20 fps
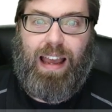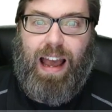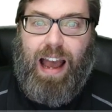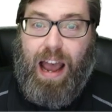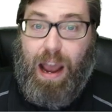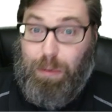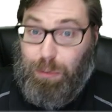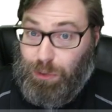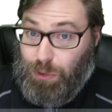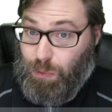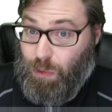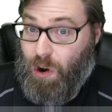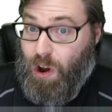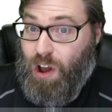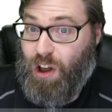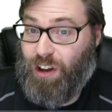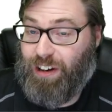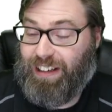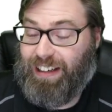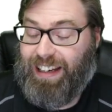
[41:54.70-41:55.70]
I was
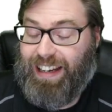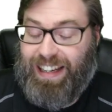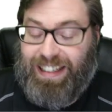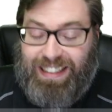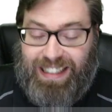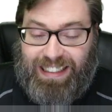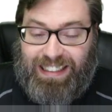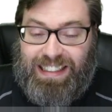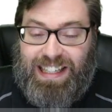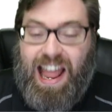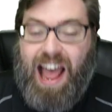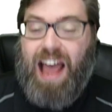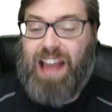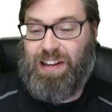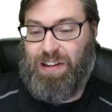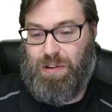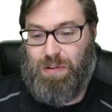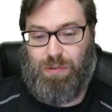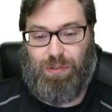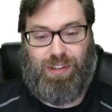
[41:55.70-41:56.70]
wrong. It does
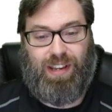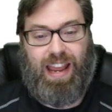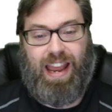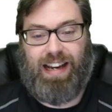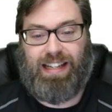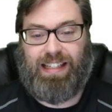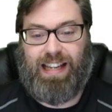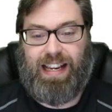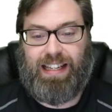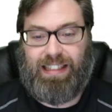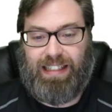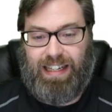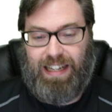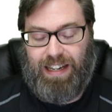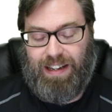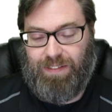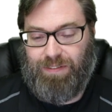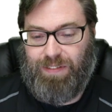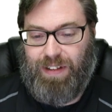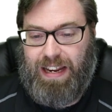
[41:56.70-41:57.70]
not use
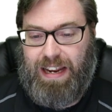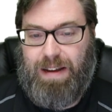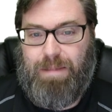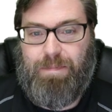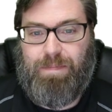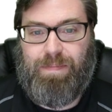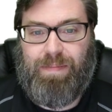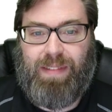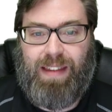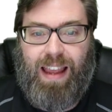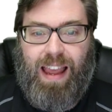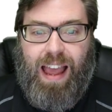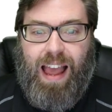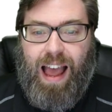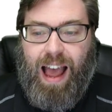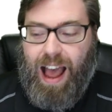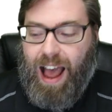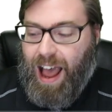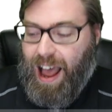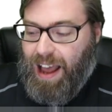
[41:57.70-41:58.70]
xsenv.
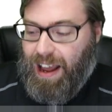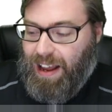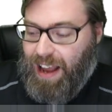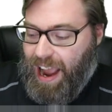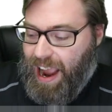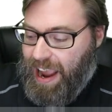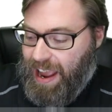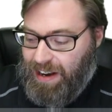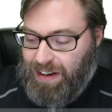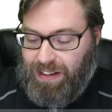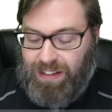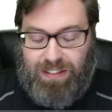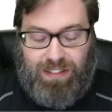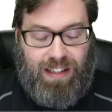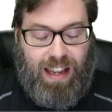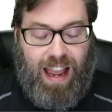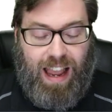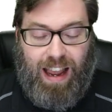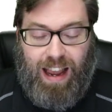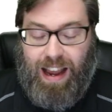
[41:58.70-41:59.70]
I
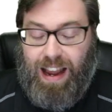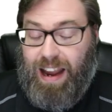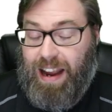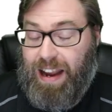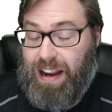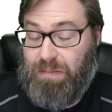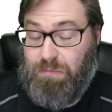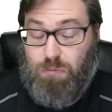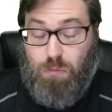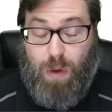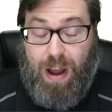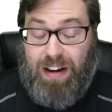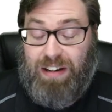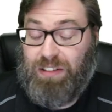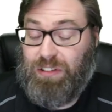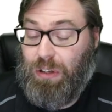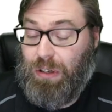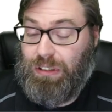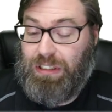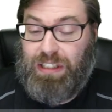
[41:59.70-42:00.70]
went
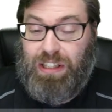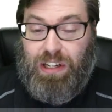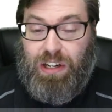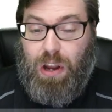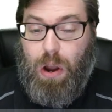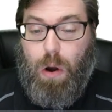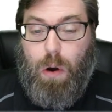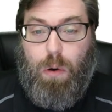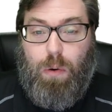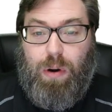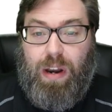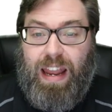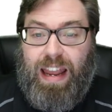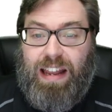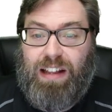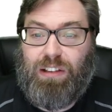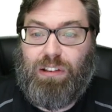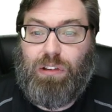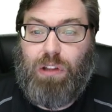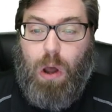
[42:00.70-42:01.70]
and looked in the code.
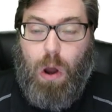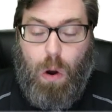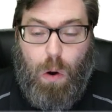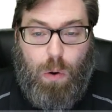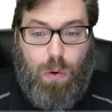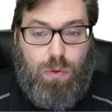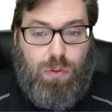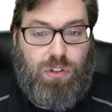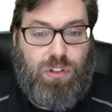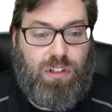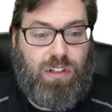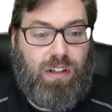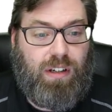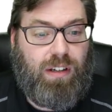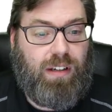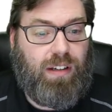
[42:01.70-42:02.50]
It loads